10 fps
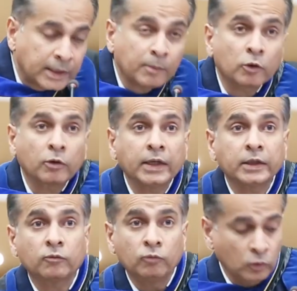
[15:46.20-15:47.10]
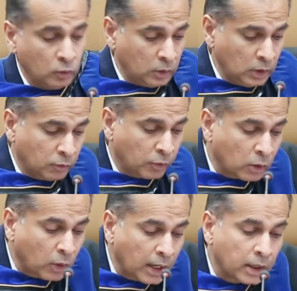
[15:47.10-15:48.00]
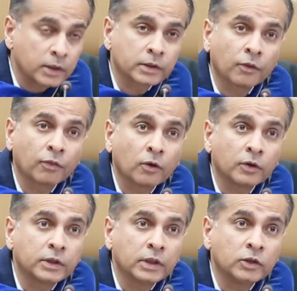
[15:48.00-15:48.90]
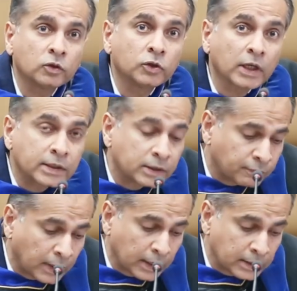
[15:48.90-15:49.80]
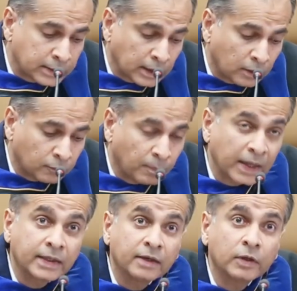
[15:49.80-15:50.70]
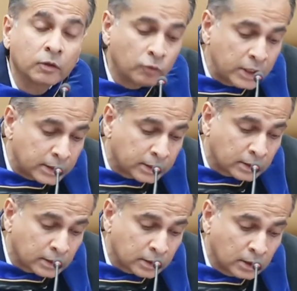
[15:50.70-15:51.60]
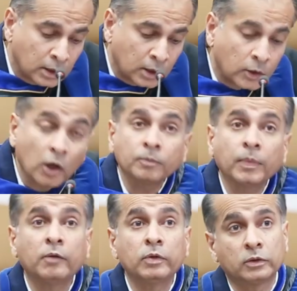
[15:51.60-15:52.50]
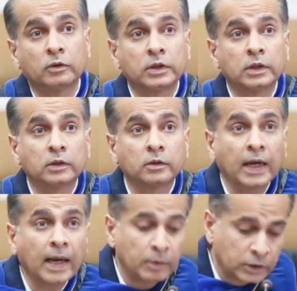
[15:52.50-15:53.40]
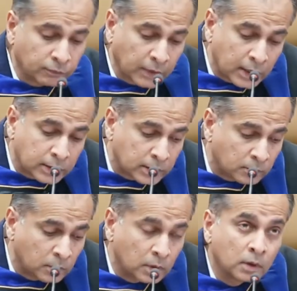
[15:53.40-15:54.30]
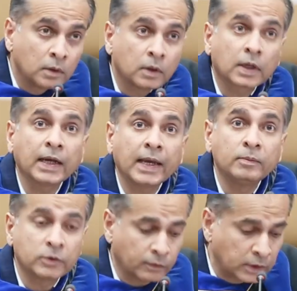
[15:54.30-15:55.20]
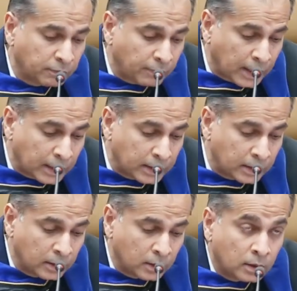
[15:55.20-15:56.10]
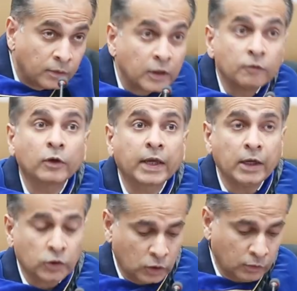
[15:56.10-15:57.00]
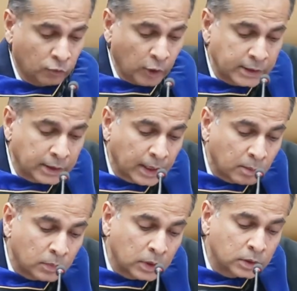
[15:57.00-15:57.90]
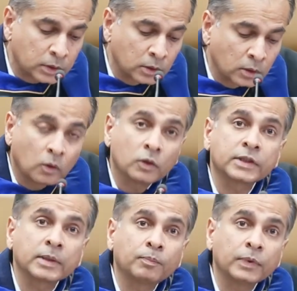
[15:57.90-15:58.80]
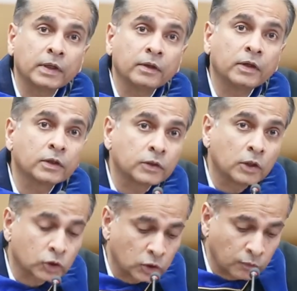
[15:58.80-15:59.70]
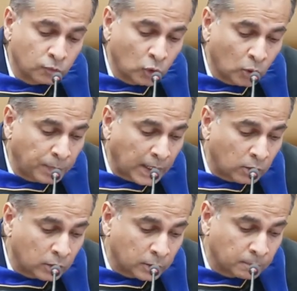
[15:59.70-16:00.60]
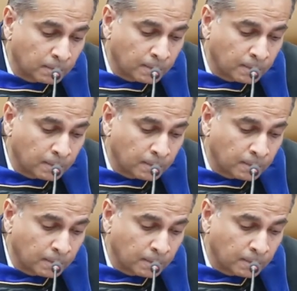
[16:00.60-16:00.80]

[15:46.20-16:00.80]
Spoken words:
Democratic rule requires authority to justify itself by giving reasons, not by resorting to the habits of custom, the claims of the divine, the invocation of greater numbers, or simply the assertion of raw power.